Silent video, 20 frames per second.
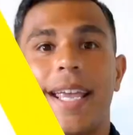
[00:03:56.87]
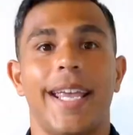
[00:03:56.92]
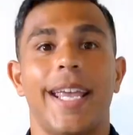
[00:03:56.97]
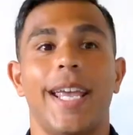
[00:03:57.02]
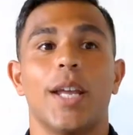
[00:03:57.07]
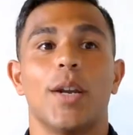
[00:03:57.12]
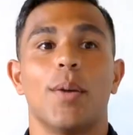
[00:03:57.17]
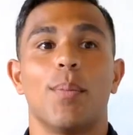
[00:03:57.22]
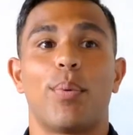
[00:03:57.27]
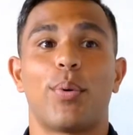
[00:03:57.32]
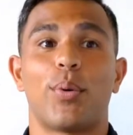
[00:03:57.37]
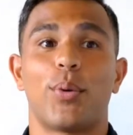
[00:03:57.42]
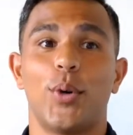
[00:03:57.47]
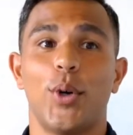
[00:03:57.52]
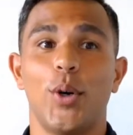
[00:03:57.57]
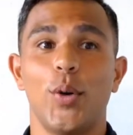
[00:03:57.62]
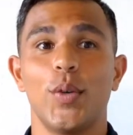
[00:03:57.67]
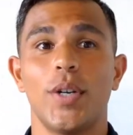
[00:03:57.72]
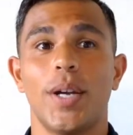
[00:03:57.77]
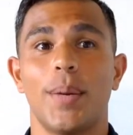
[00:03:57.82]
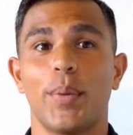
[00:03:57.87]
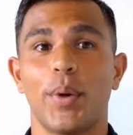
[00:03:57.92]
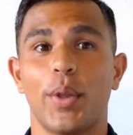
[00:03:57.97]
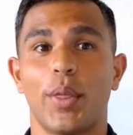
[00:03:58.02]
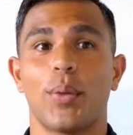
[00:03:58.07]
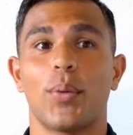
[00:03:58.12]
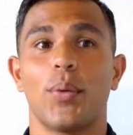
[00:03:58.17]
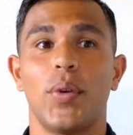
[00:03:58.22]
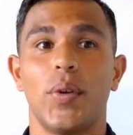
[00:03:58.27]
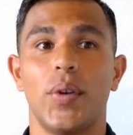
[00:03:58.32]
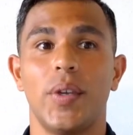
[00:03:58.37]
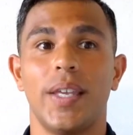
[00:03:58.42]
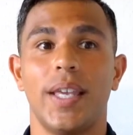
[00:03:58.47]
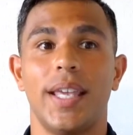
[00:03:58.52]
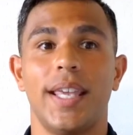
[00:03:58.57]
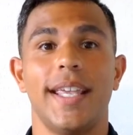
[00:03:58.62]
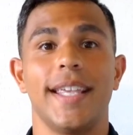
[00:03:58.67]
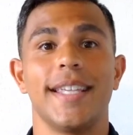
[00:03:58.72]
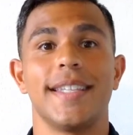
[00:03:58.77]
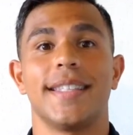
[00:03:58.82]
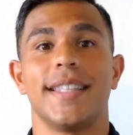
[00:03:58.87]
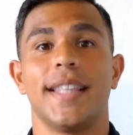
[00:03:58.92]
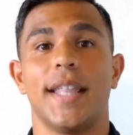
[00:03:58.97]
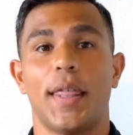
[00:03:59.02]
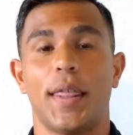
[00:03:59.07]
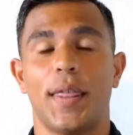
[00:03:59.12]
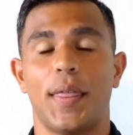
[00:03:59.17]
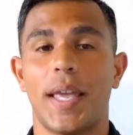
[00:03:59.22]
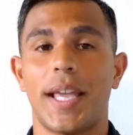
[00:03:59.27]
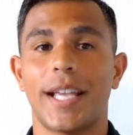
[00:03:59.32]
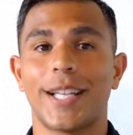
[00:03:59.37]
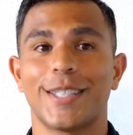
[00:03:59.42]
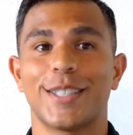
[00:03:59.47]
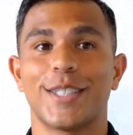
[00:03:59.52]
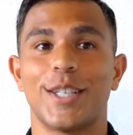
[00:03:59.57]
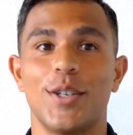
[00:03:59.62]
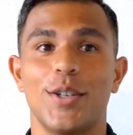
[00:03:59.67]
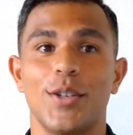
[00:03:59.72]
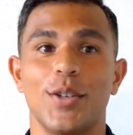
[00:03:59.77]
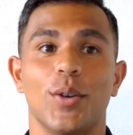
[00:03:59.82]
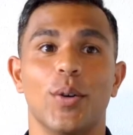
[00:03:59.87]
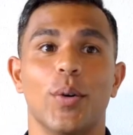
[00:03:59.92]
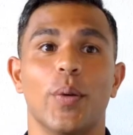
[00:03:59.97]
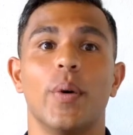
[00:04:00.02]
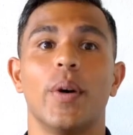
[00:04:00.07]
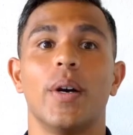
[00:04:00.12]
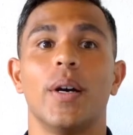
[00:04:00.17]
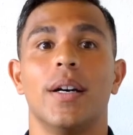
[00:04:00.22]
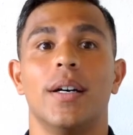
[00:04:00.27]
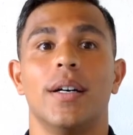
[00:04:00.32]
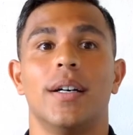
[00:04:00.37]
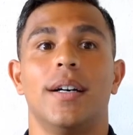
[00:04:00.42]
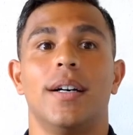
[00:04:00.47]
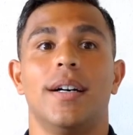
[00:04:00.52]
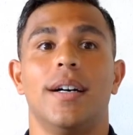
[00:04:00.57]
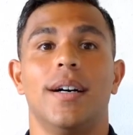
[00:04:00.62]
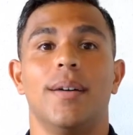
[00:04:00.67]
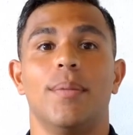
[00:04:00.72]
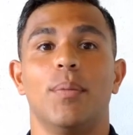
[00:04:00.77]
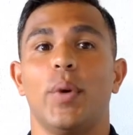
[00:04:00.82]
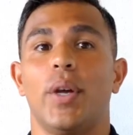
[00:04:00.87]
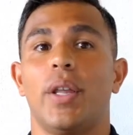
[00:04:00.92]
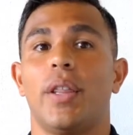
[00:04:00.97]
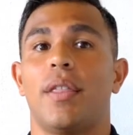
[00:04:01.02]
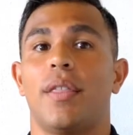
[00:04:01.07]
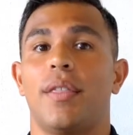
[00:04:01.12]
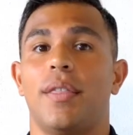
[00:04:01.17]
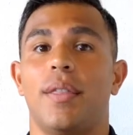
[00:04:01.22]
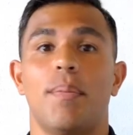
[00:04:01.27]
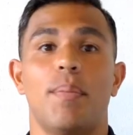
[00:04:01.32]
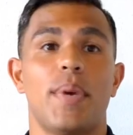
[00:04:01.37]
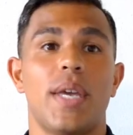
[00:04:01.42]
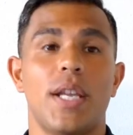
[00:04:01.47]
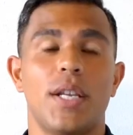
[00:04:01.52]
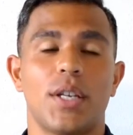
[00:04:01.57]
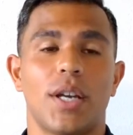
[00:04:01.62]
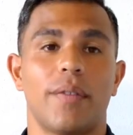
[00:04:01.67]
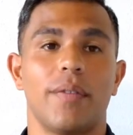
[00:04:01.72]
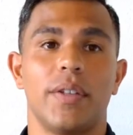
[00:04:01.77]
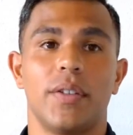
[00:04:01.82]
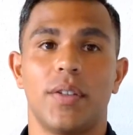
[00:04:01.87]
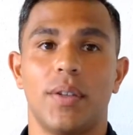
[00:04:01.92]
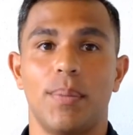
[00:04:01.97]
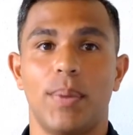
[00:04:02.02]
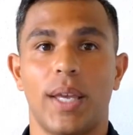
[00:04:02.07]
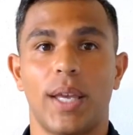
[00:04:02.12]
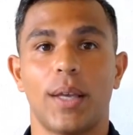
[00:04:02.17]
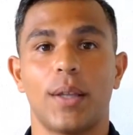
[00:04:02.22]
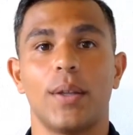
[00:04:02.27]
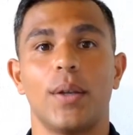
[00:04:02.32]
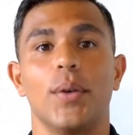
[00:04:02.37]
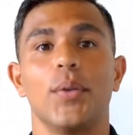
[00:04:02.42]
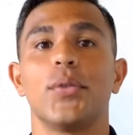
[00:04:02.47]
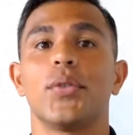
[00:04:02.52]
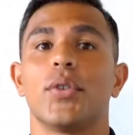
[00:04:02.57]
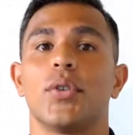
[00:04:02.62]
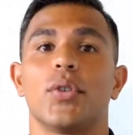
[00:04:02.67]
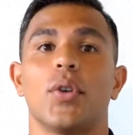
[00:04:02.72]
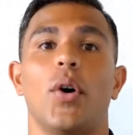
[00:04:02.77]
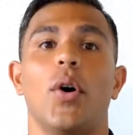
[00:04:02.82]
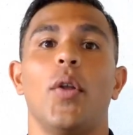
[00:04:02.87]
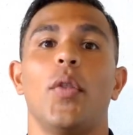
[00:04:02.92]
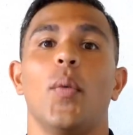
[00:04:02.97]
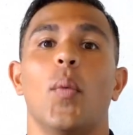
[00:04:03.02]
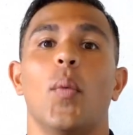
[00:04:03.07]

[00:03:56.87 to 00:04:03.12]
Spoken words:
And pro number three is the things to do. With the beach obviously being closed, there's all the